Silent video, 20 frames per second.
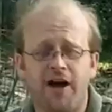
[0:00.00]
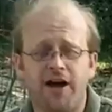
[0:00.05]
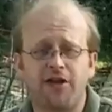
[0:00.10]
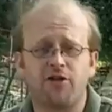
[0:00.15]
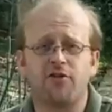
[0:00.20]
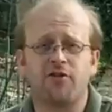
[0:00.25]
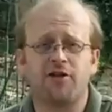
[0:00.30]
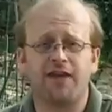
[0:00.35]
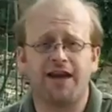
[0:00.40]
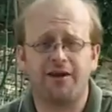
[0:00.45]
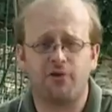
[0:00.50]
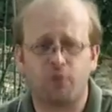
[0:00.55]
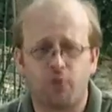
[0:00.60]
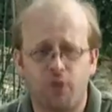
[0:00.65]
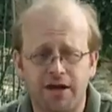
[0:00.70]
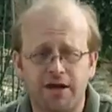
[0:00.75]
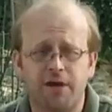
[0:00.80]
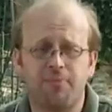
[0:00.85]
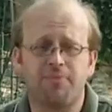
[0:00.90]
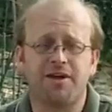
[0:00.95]
follow the
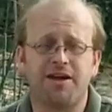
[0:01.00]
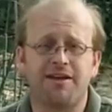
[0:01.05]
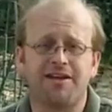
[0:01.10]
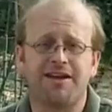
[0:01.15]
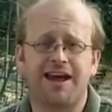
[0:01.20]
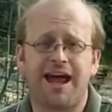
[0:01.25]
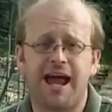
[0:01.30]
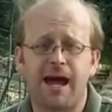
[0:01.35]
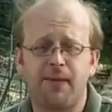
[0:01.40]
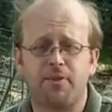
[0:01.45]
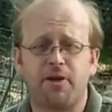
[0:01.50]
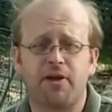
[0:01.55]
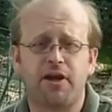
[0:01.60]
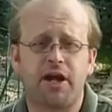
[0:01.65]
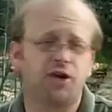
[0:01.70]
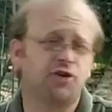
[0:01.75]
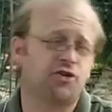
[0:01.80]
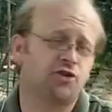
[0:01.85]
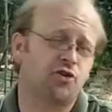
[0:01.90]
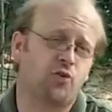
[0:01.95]
recommended
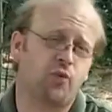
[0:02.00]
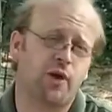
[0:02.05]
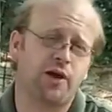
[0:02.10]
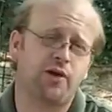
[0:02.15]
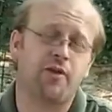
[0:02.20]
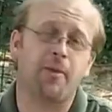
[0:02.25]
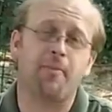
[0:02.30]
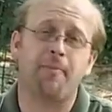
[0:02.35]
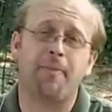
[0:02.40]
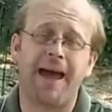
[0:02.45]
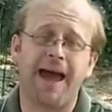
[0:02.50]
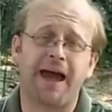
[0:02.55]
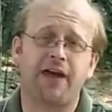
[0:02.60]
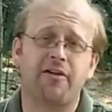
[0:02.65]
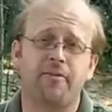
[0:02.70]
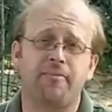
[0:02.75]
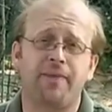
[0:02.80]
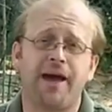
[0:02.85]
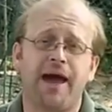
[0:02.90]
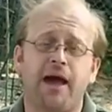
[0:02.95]
applicational rate on the
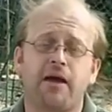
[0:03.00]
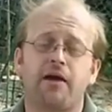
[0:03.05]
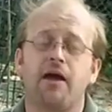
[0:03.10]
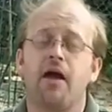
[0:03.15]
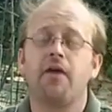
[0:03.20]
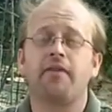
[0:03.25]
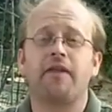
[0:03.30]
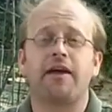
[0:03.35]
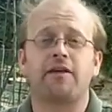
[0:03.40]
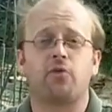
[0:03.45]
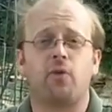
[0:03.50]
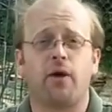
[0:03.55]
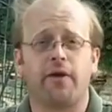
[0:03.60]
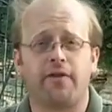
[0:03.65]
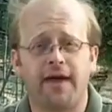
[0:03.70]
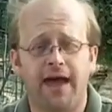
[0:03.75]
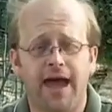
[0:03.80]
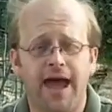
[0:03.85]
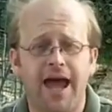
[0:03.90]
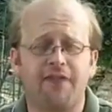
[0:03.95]
back of the bag. That's
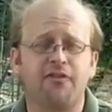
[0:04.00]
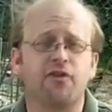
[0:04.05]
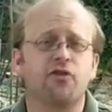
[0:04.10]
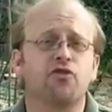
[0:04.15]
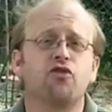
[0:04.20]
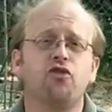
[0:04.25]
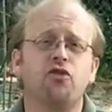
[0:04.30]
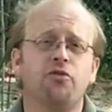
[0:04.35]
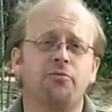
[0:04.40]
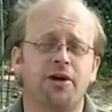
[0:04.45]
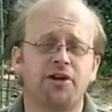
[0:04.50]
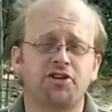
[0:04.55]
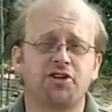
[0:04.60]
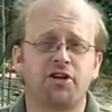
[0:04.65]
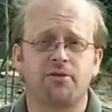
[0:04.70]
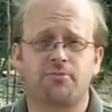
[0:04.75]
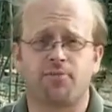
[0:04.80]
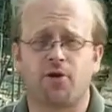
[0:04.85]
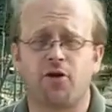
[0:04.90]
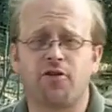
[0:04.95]
why they have it. Too
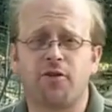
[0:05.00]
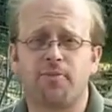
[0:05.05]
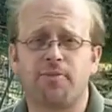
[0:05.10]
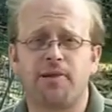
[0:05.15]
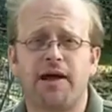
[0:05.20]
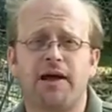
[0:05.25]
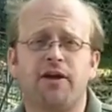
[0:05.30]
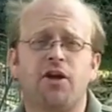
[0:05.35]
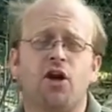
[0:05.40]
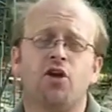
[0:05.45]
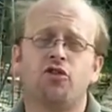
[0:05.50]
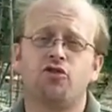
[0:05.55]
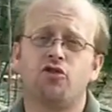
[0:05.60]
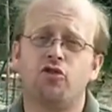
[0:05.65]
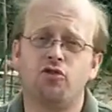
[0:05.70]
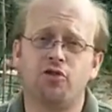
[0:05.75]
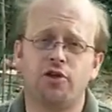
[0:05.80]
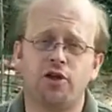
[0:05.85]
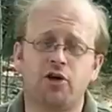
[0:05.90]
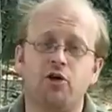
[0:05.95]
much can burn the plant,
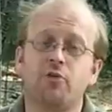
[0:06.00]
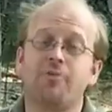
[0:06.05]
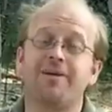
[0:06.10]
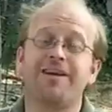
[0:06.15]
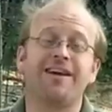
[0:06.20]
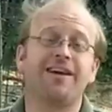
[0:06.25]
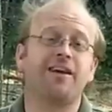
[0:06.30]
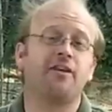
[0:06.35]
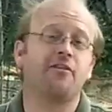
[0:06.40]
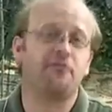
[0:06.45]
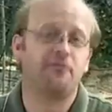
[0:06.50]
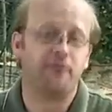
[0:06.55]
too little will be